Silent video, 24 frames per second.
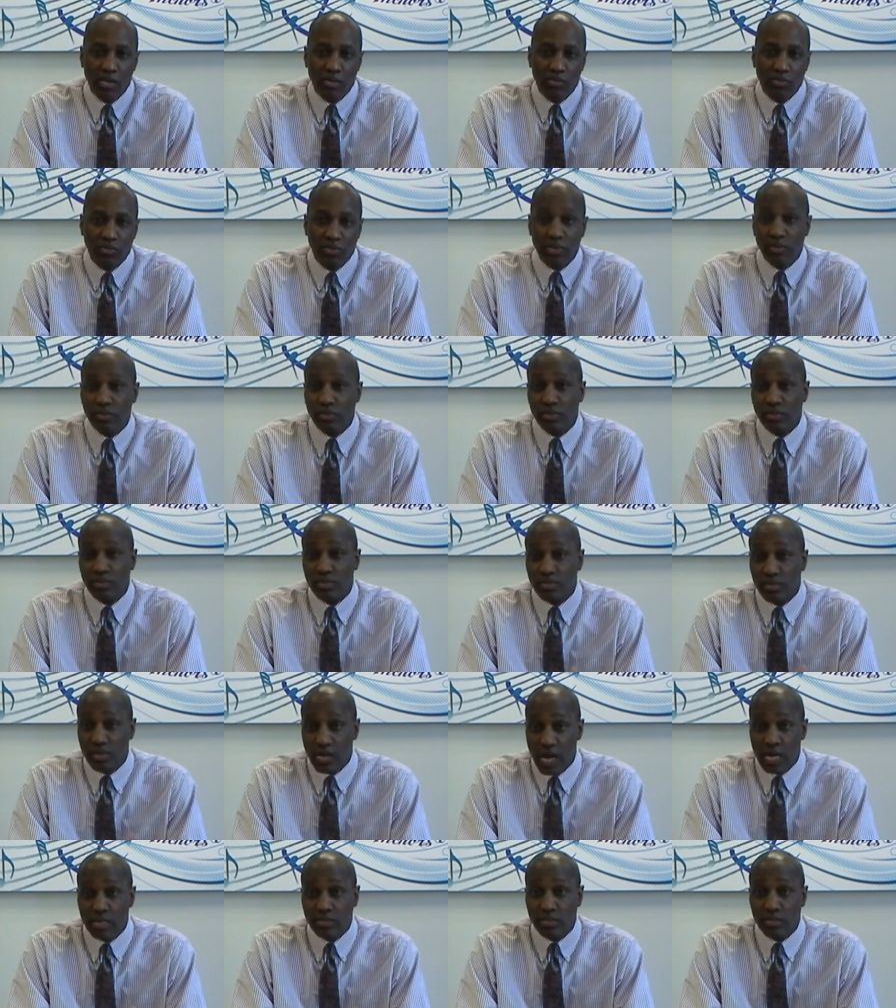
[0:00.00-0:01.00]
Jesus'
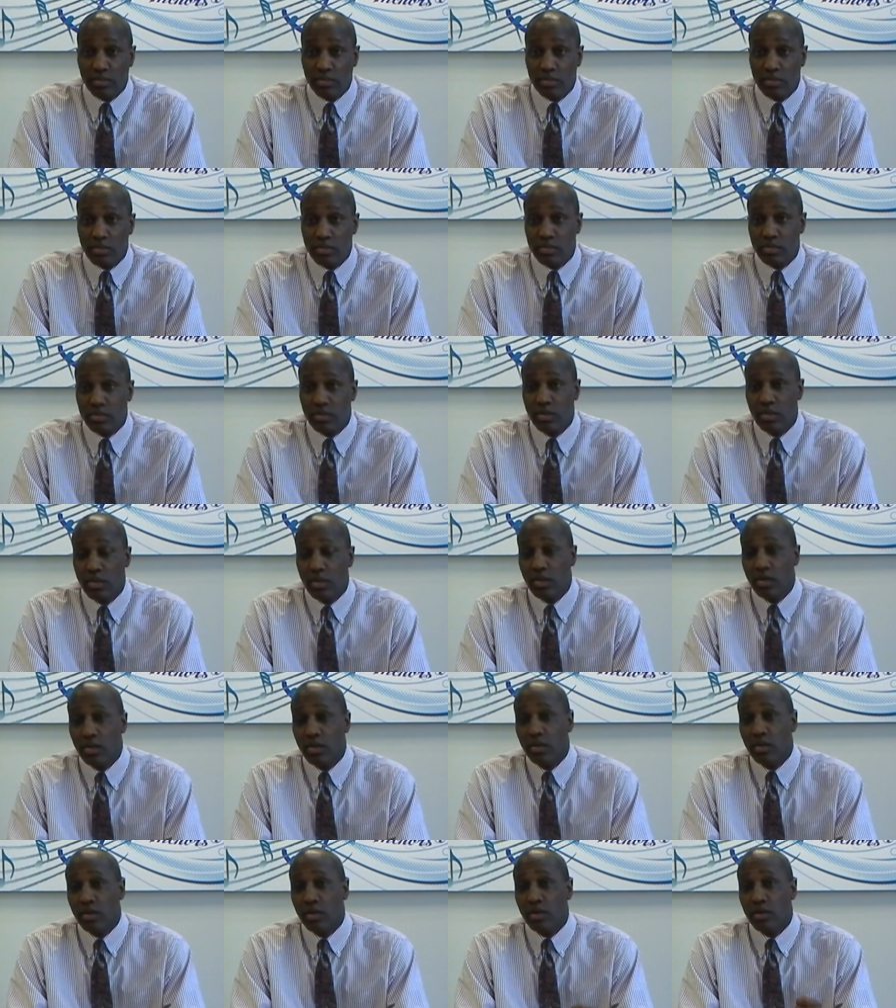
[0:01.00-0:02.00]
consciousness
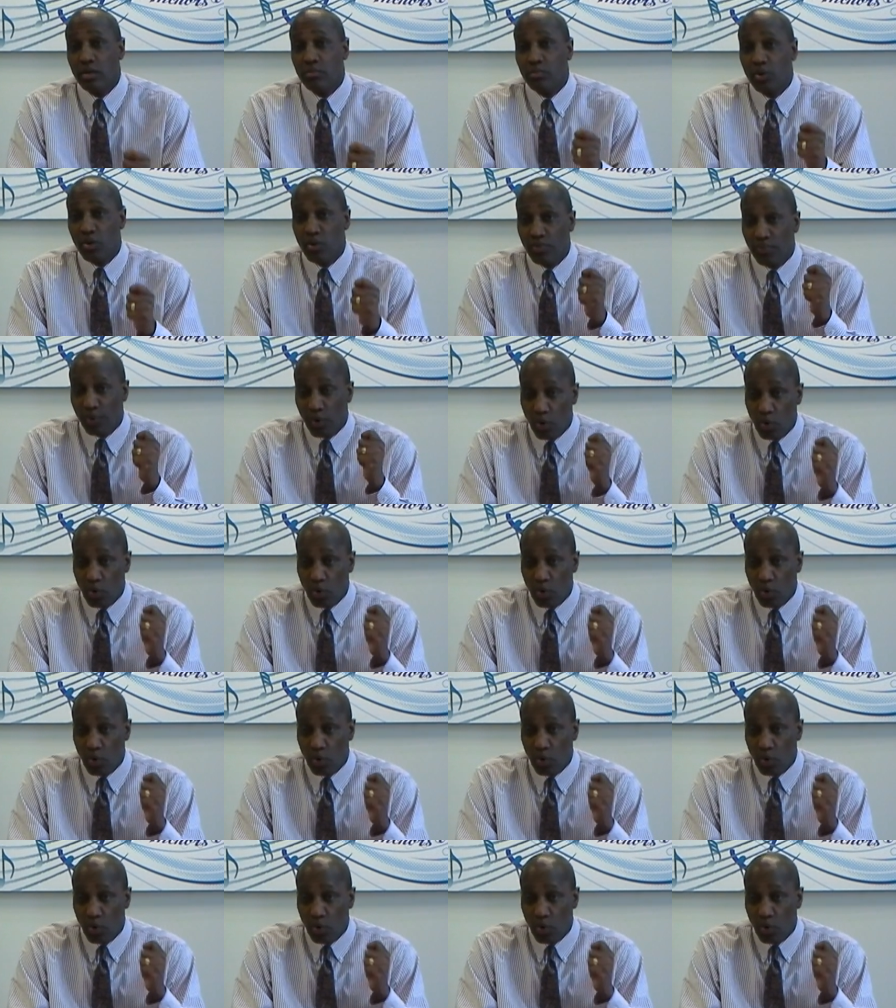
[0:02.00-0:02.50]
or both